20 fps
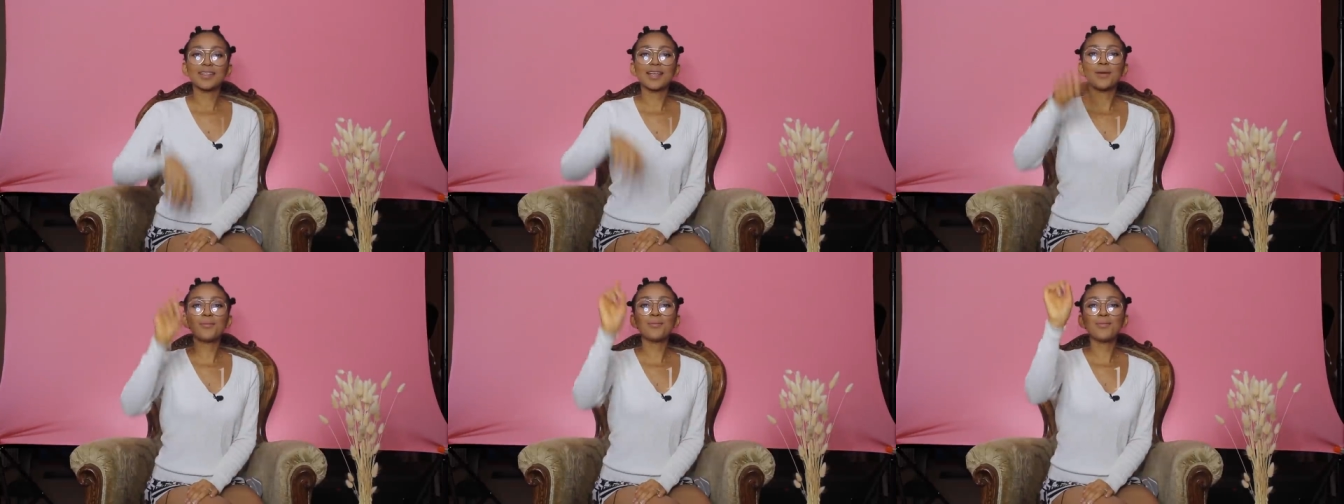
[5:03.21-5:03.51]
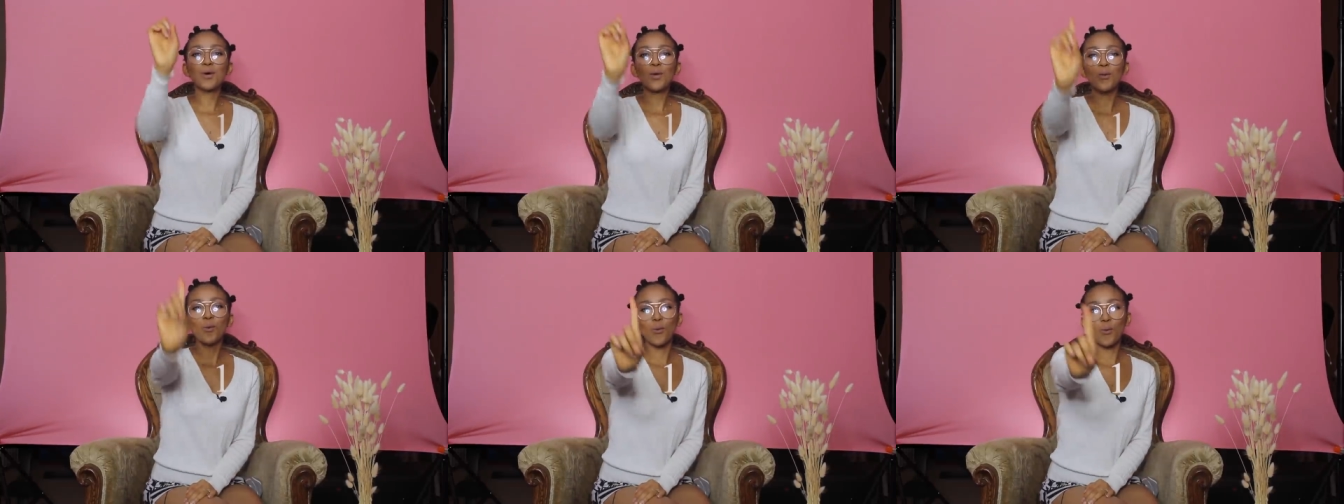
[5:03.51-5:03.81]

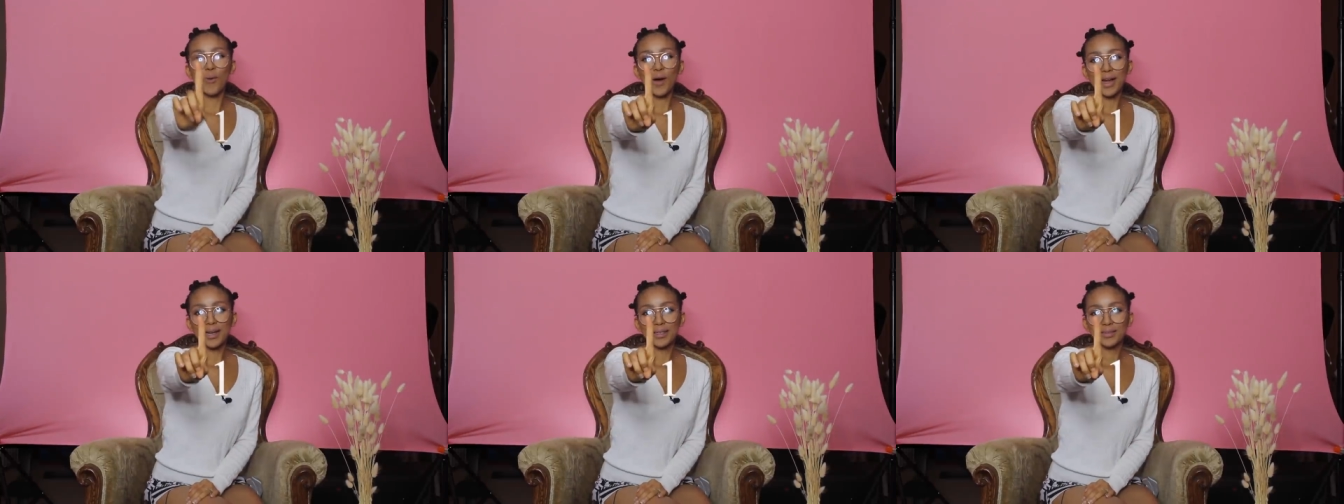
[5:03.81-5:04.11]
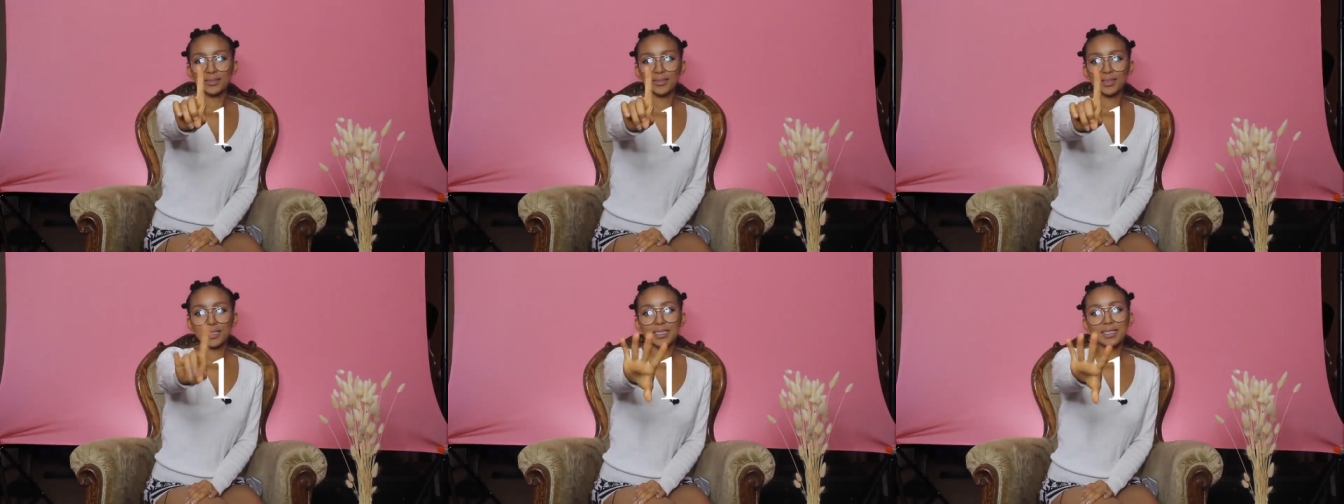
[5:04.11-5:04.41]
Number
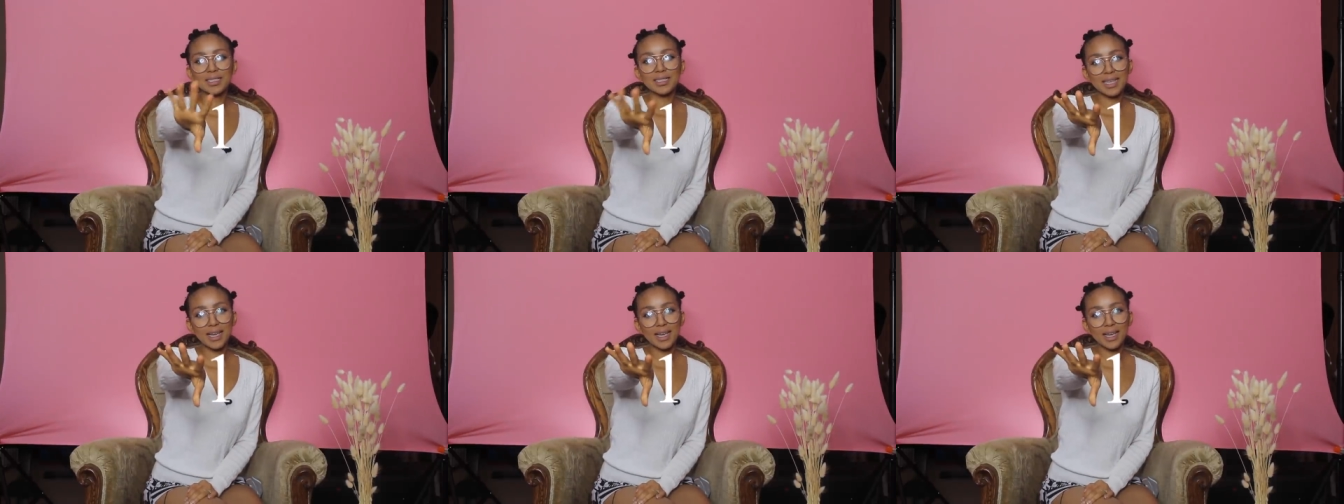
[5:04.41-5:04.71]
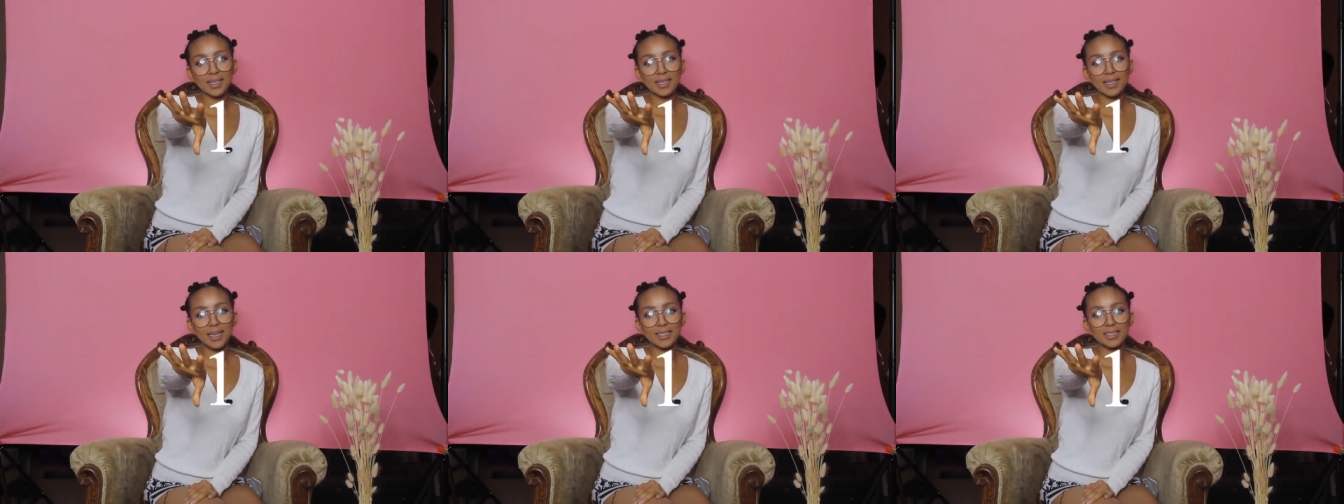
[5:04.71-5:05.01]
one,
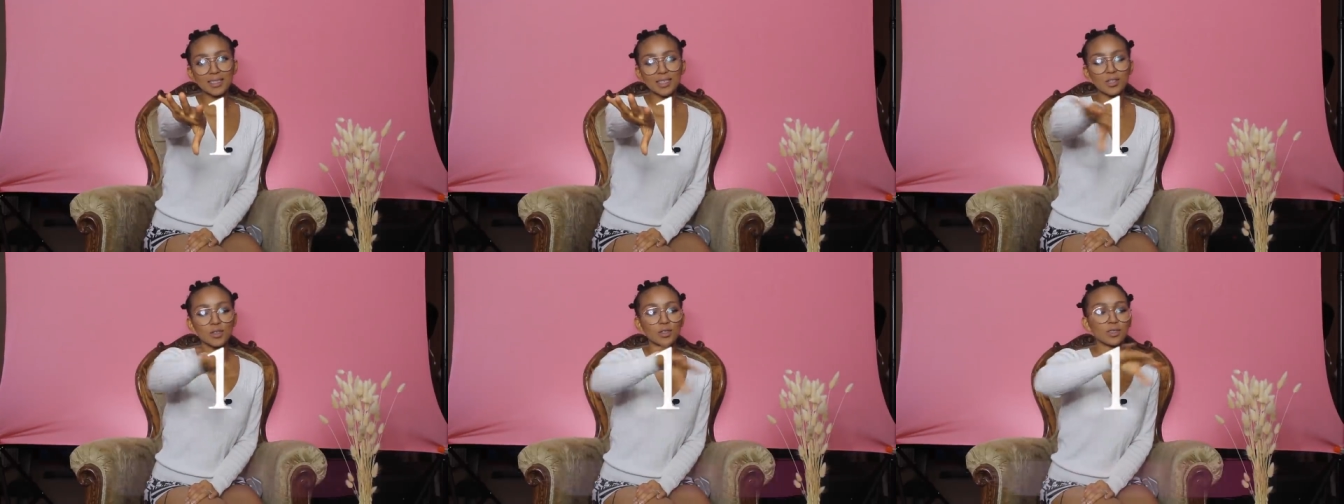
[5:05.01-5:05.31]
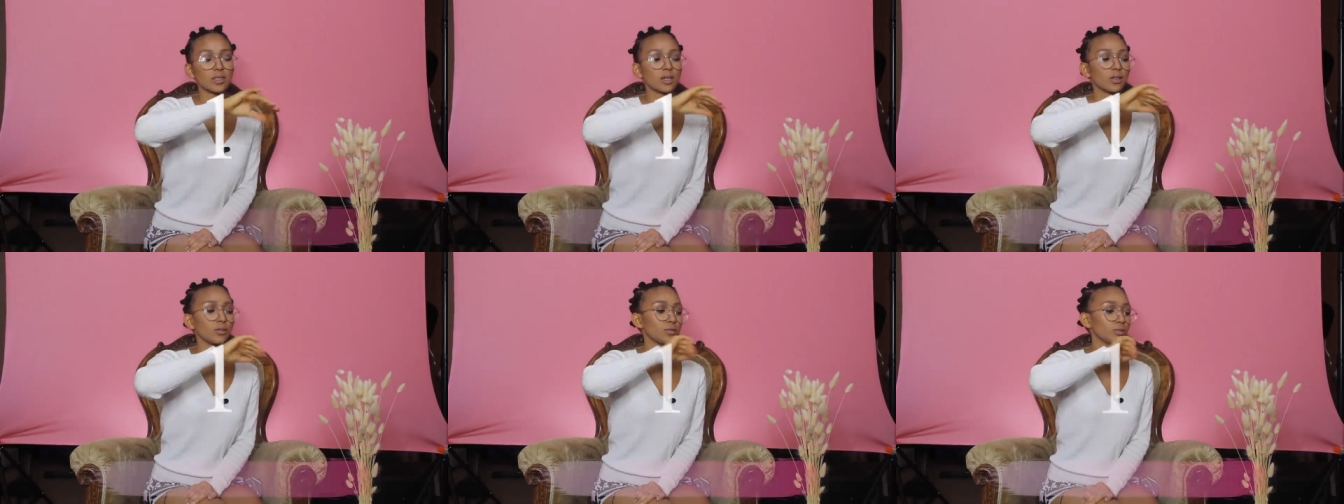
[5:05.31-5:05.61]
second guessing
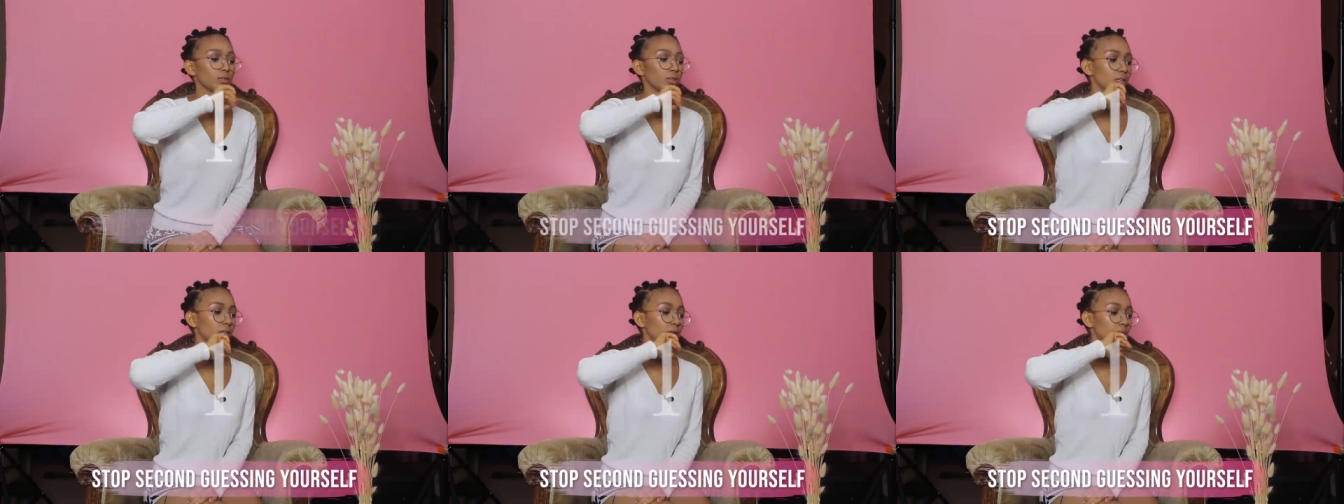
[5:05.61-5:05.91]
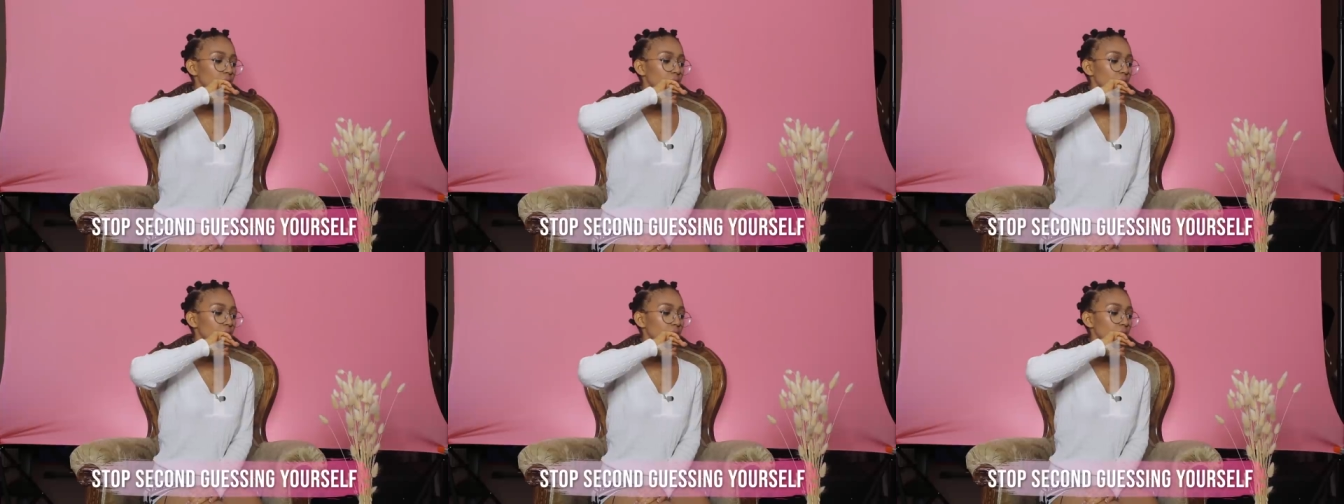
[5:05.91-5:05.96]
yourself.